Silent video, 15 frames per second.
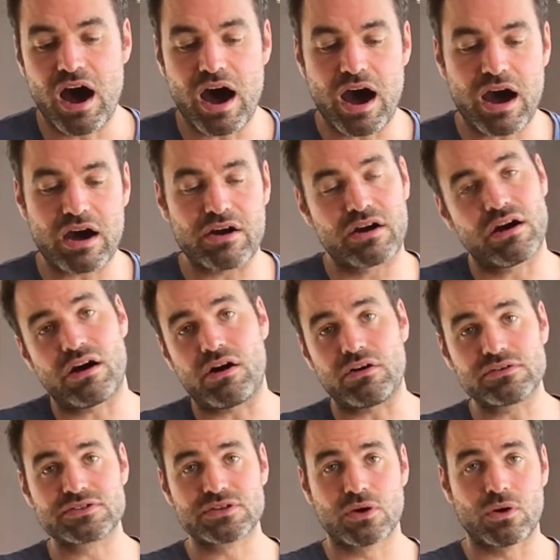are
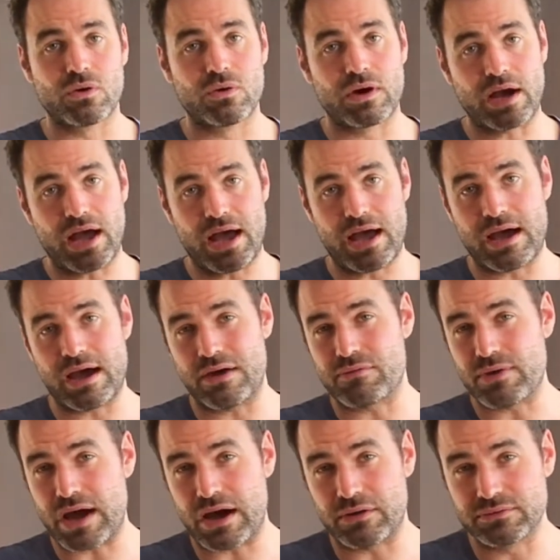also
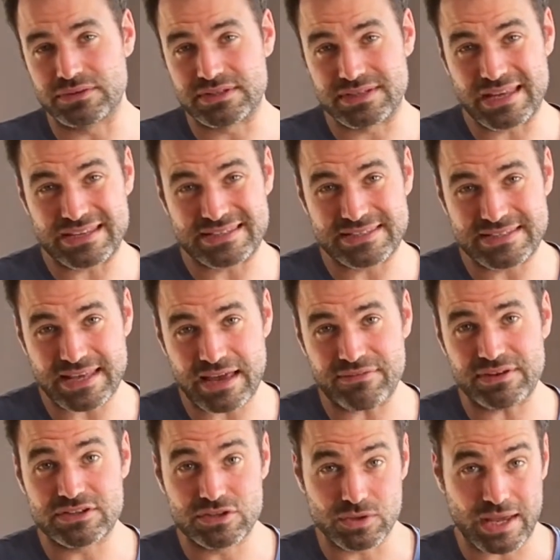around
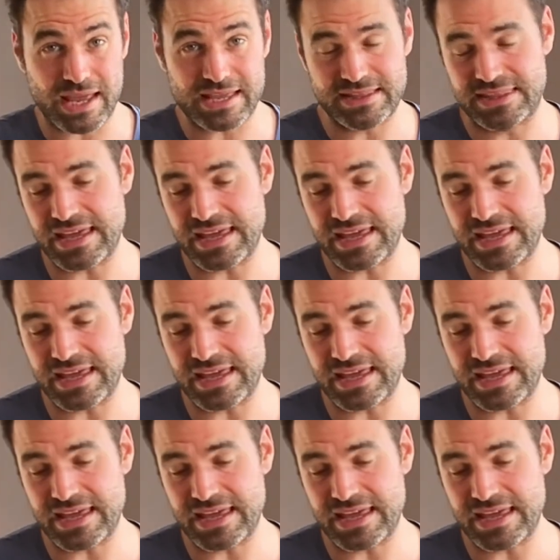7 to 8